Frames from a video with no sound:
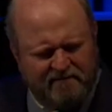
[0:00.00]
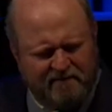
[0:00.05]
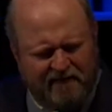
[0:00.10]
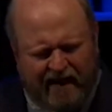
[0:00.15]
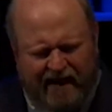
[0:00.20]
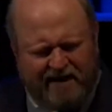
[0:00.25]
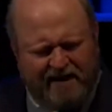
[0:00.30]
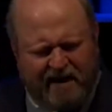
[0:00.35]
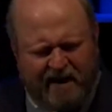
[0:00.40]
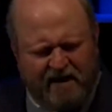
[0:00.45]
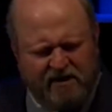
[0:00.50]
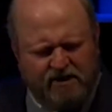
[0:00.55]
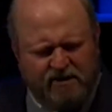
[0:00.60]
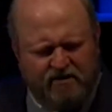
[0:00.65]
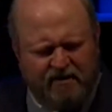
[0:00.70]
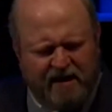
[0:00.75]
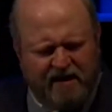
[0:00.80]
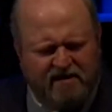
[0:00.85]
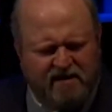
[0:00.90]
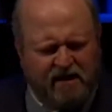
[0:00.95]
I can't
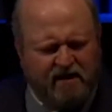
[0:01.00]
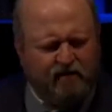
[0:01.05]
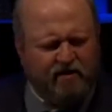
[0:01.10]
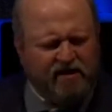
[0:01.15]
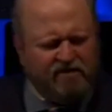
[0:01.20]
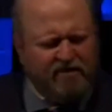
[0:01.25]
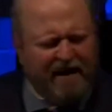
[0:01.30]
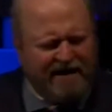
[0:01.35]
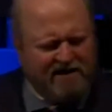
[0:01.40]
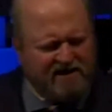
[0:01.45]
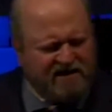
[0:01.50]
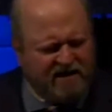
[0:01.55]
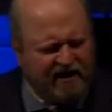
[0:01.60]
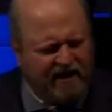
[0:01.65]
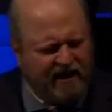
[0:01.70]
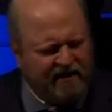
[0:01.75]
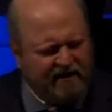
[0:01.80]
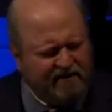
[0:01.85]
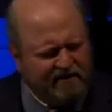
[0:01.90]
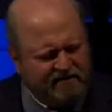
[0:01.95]
do anything with my sin.